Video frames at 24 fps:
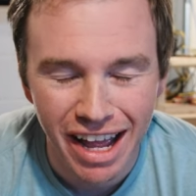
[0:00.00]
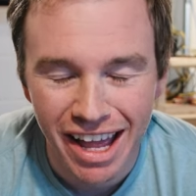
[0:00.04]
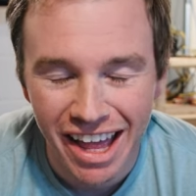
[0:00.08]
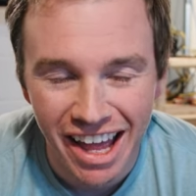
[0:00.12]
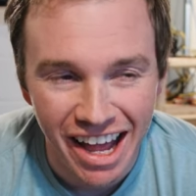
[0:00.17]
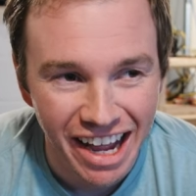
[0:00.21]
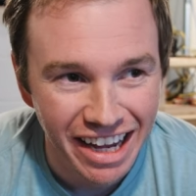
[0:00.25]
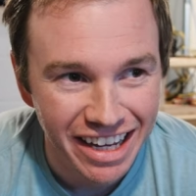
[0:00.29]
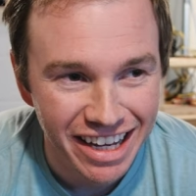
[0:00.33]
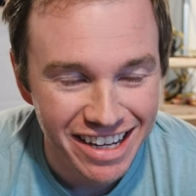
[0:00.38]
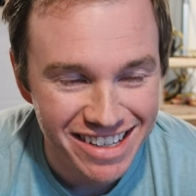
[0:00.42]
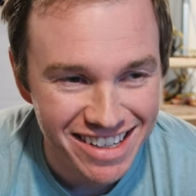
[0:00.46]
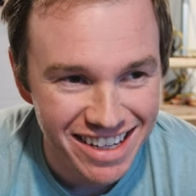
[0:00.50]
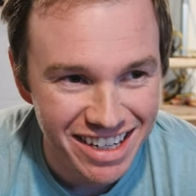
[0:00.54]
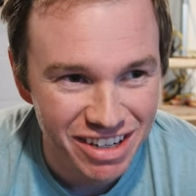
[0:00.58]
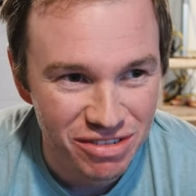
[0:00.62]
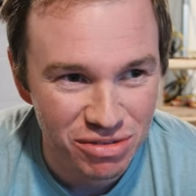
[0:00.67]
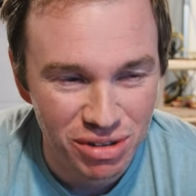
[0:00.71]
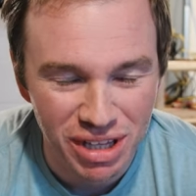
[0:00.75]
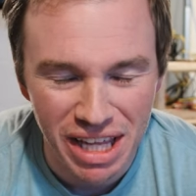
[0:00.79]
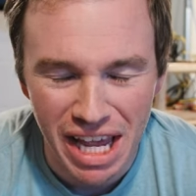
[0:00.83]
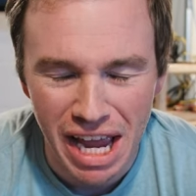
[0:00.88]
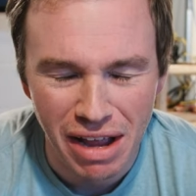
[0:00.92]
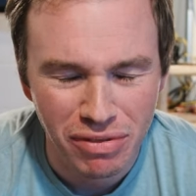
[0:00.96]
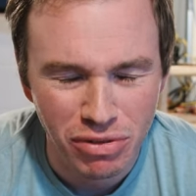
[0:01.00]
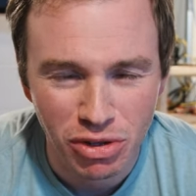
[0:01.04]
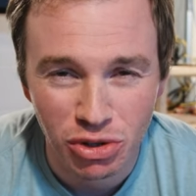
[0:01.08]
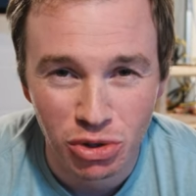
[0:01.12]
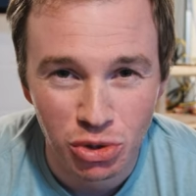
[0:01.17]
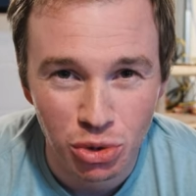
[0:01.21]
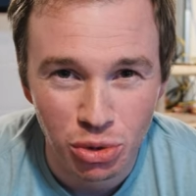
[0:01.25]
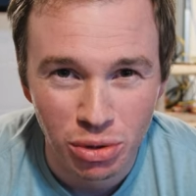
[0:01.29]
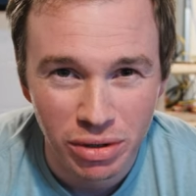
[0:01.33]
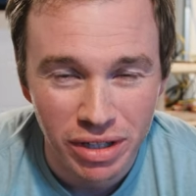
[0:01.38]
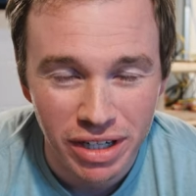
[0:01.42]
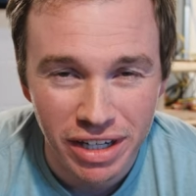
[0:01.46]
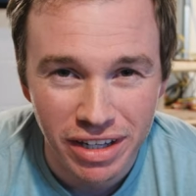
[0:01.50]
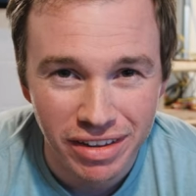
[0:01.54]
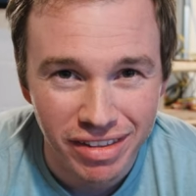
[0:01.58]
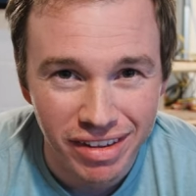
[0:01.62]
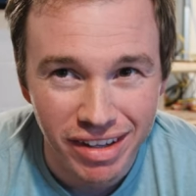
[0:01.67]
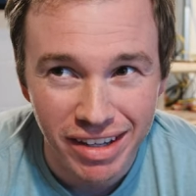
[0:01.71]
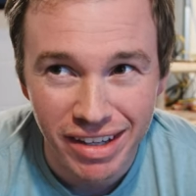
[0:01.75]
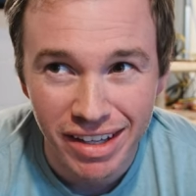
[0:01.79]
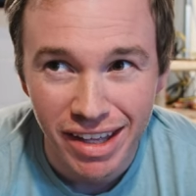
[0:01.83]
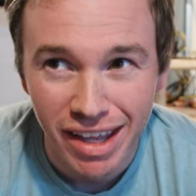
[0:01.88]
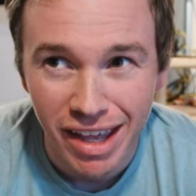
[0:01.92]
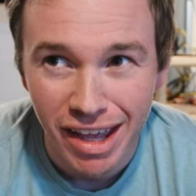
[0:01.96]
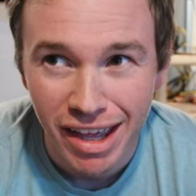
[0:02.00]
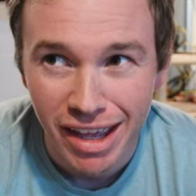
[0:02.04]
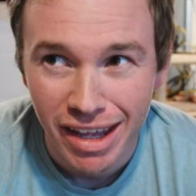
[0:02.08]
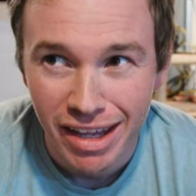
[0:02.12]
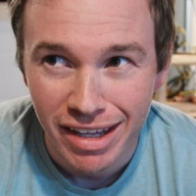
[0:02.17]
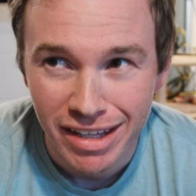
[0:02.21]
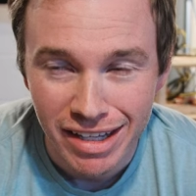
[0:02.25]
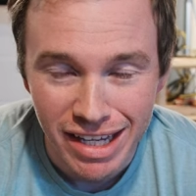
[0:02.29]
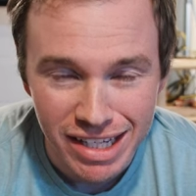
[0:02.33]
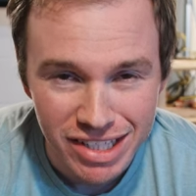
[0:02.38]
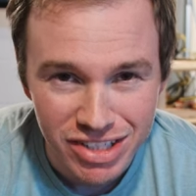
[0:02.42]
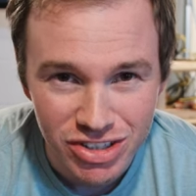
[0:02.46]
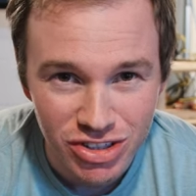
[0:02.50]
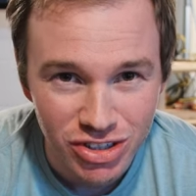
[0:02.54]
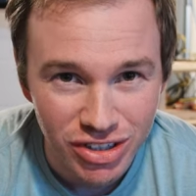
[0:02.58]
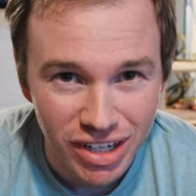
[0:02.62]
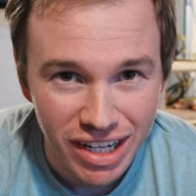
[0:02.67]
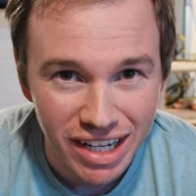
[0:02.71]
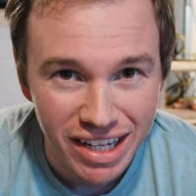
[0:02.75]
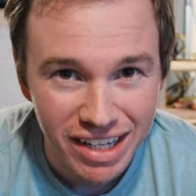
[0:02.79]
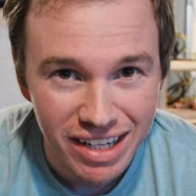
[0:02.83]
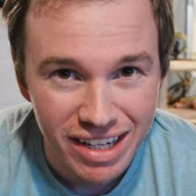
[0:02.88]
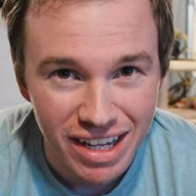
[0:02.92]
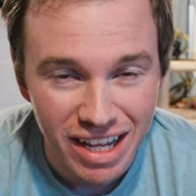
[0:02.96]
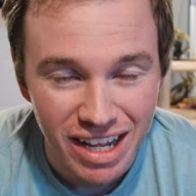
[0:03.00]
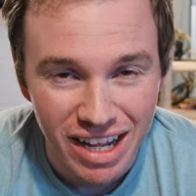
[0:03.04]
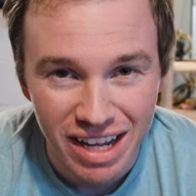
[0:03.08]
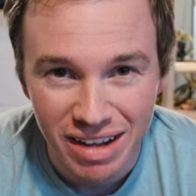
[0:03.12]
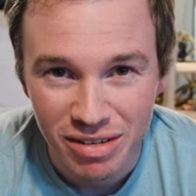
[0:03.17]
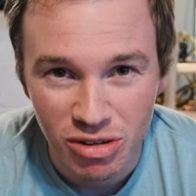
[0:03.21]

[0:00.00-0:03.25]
I guess I didn't really have to Google anything yesterday,